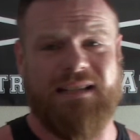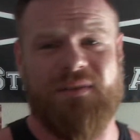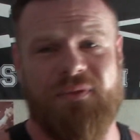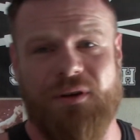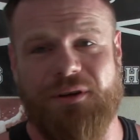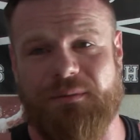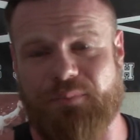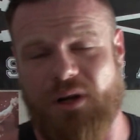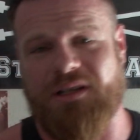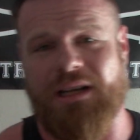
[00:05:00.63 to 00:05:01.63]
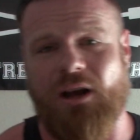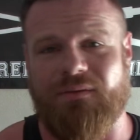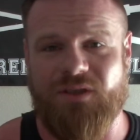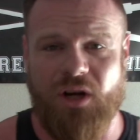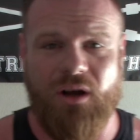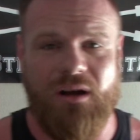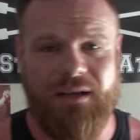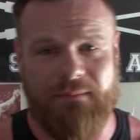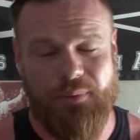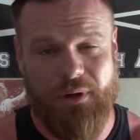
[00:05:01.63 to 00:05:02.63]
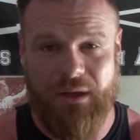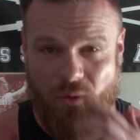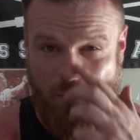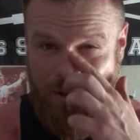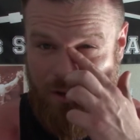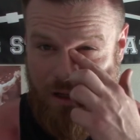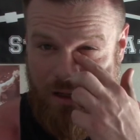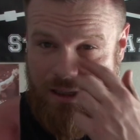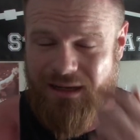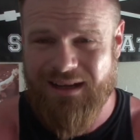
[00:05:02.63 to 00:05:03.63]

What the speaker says: for brushing off chalk and putting oil on,